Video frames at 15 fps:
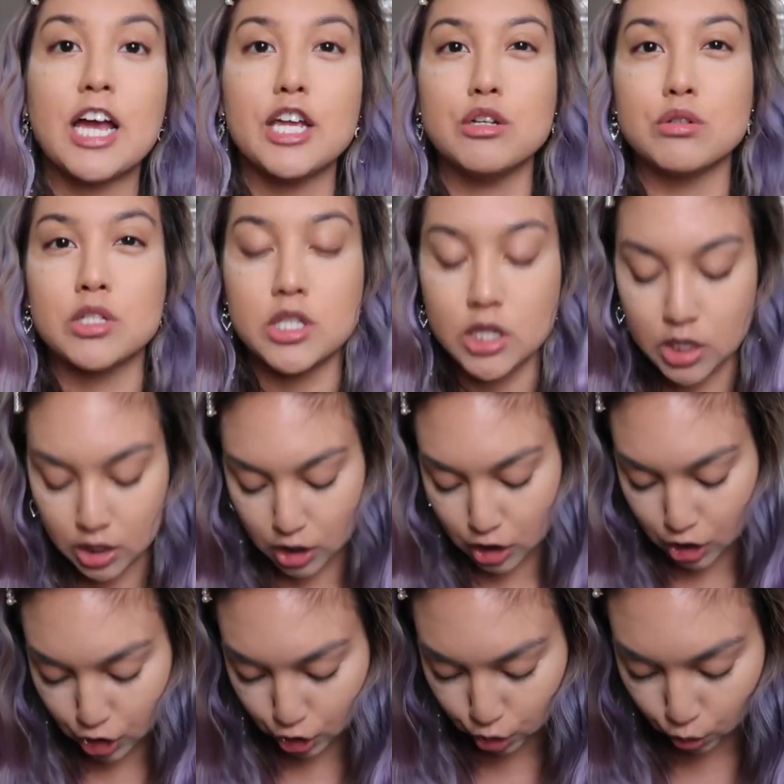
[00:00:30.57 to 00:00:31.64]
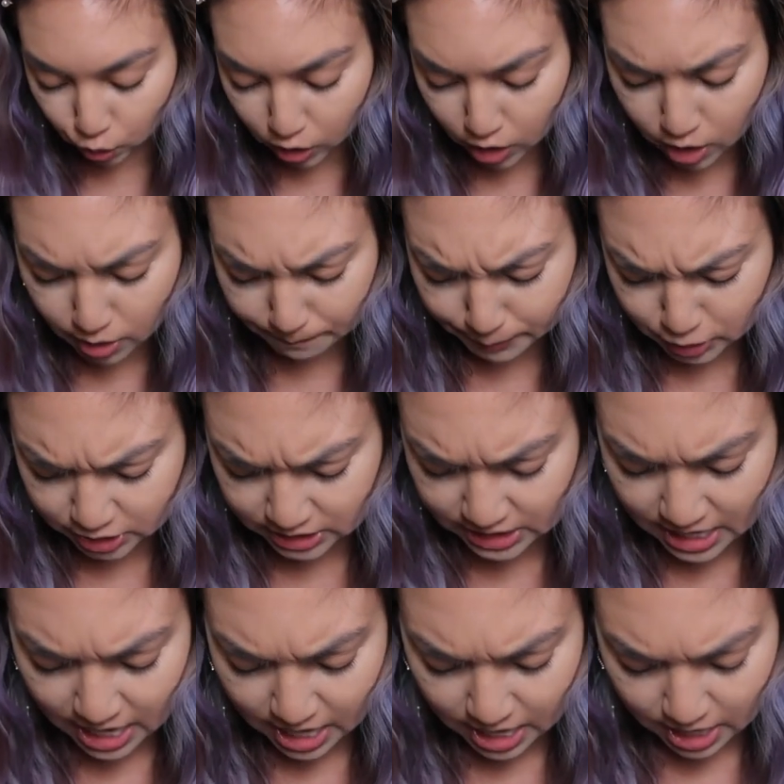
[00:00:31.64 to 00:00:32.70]
I used the Laura
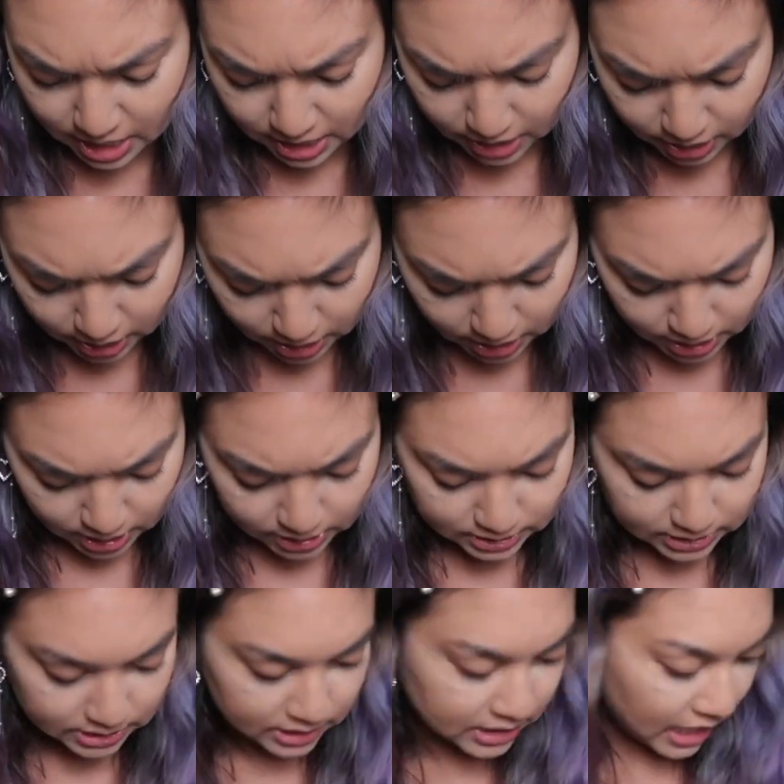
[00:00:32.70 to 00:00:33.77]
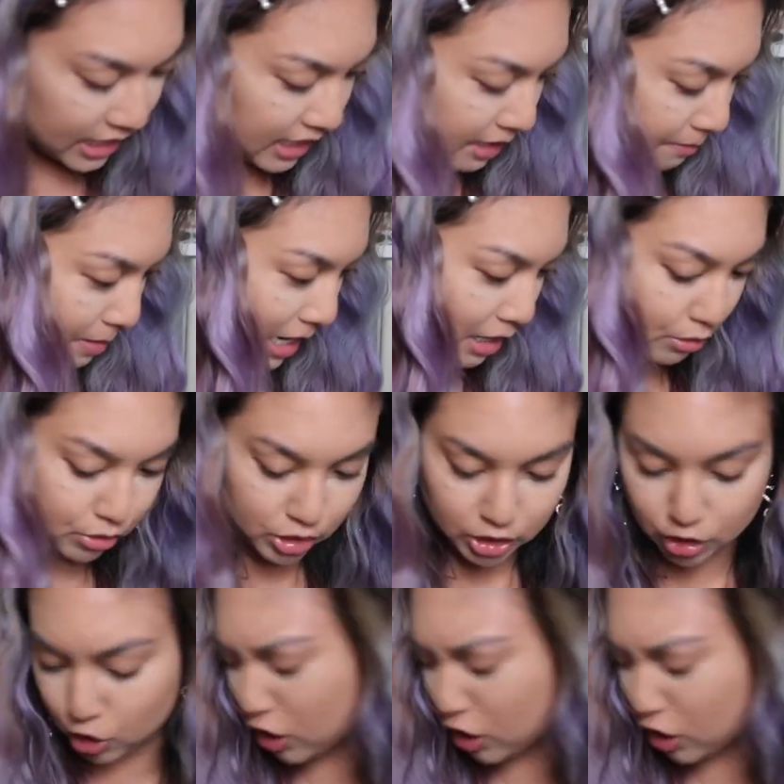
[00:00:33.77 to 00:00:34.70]
Mercier setting powder,